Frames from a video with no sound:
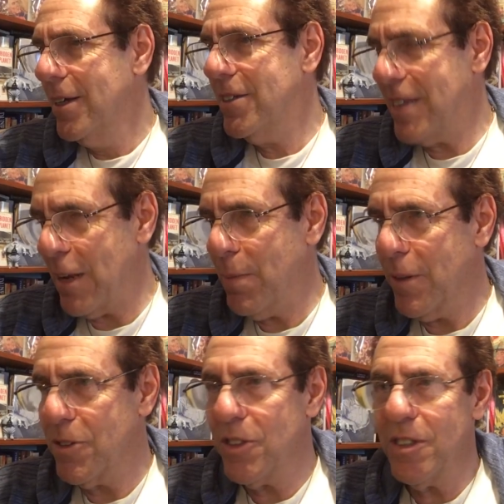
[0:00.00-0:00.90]
set
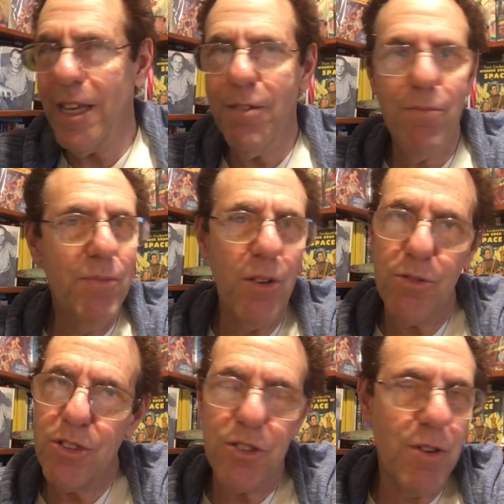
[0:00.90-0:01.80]
builders to say,
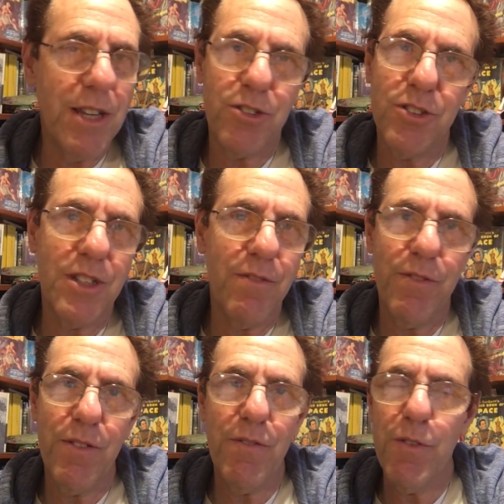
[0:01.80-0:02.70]
don't just trash your
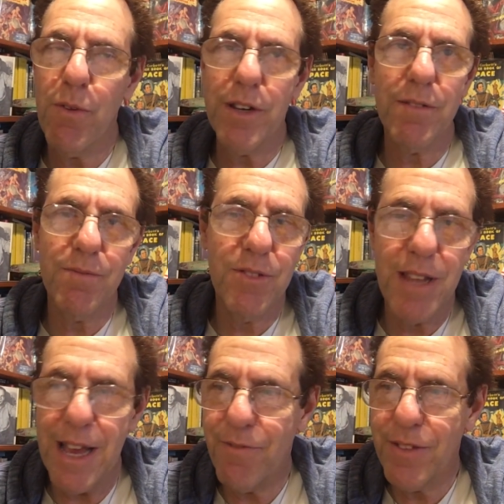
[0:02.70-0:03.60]
stuff. If if you want
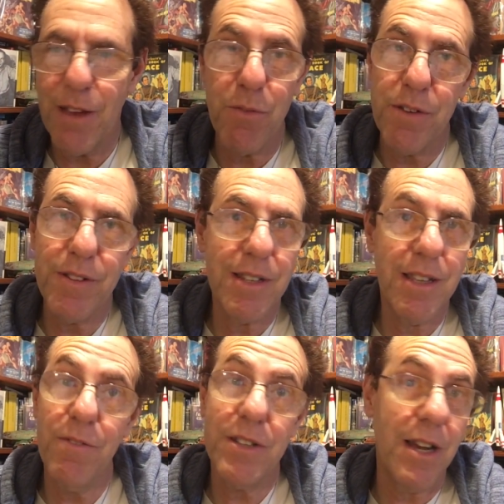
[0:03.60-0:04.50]
to have get rid of it,
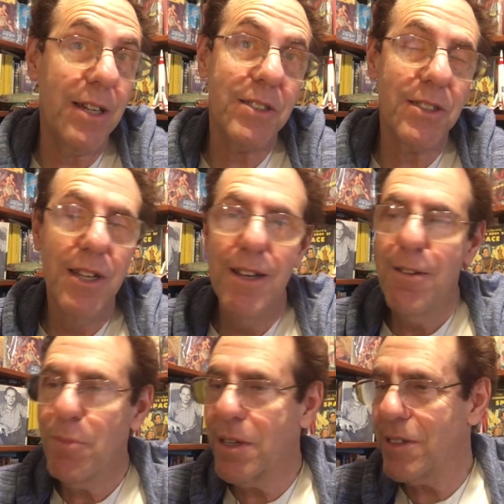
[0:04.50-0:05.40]
give it to us,
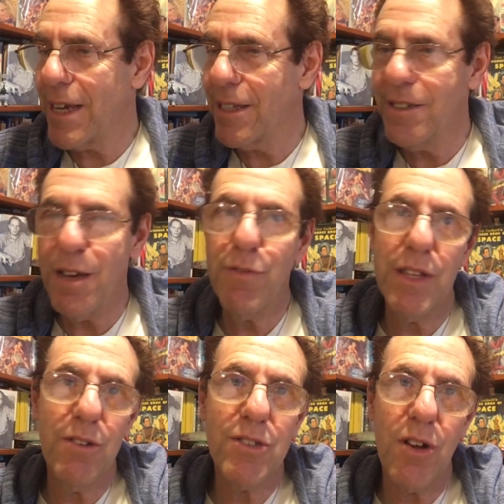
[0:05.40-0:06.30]
because I can
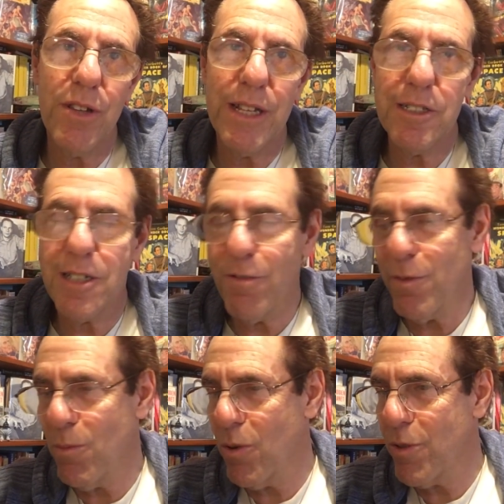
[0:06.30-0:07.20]
definitely use all that stuff.
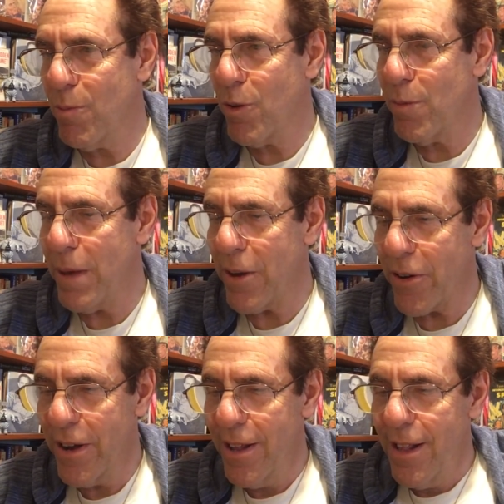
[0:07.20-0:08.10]
The more the more the
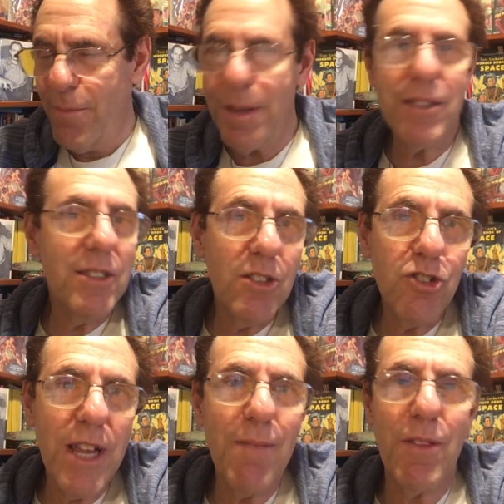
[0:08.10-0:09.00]
better, because it's a
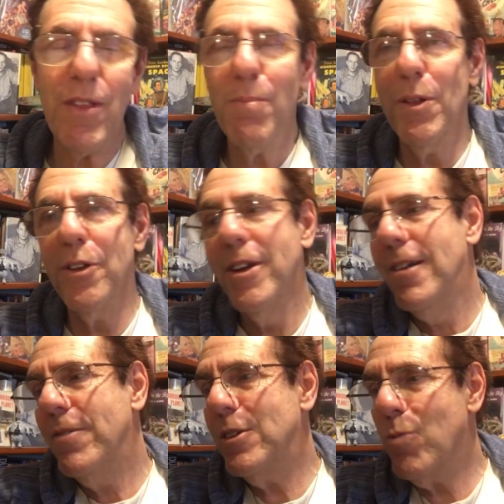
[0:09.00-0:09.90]
shame that they build
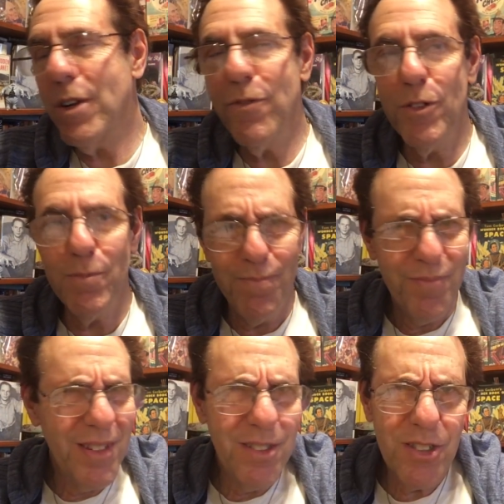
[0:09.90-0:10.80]
these wonderful,
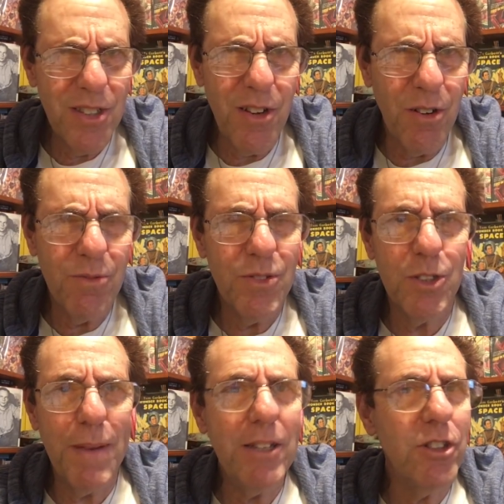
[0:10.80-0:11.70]
you know,
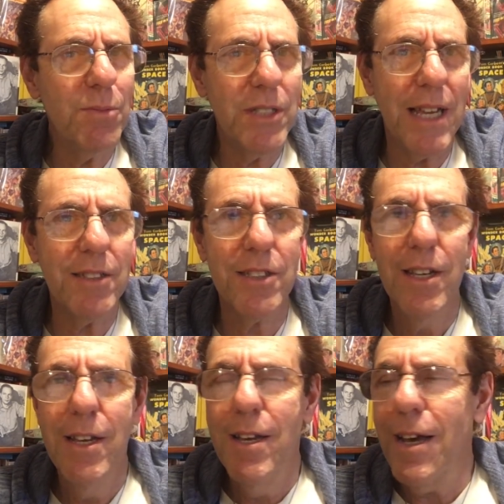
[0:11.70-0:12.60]
spaceship sets.
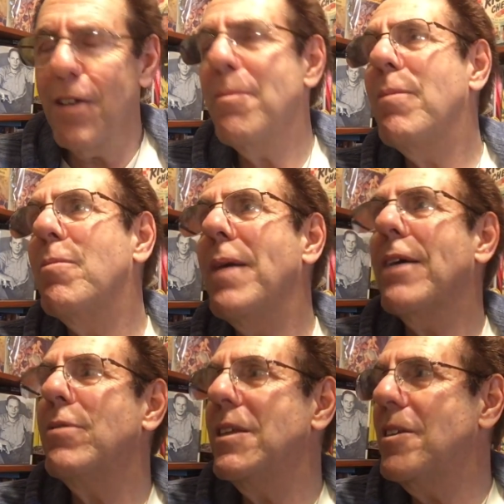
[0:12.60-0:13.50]
I remember
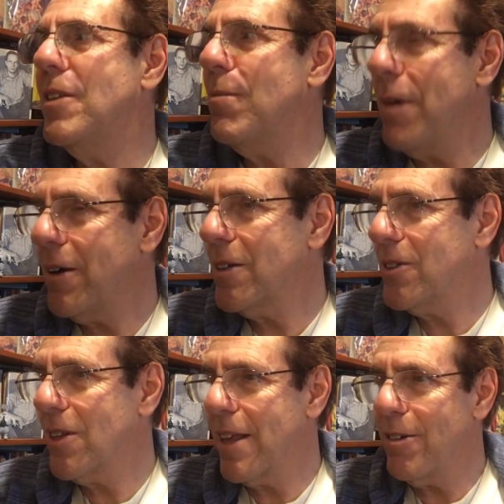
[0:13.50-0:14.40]
back when they did the American
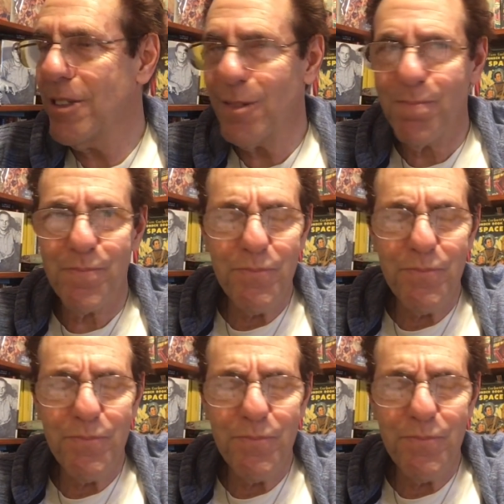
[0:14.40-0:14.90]
Solaris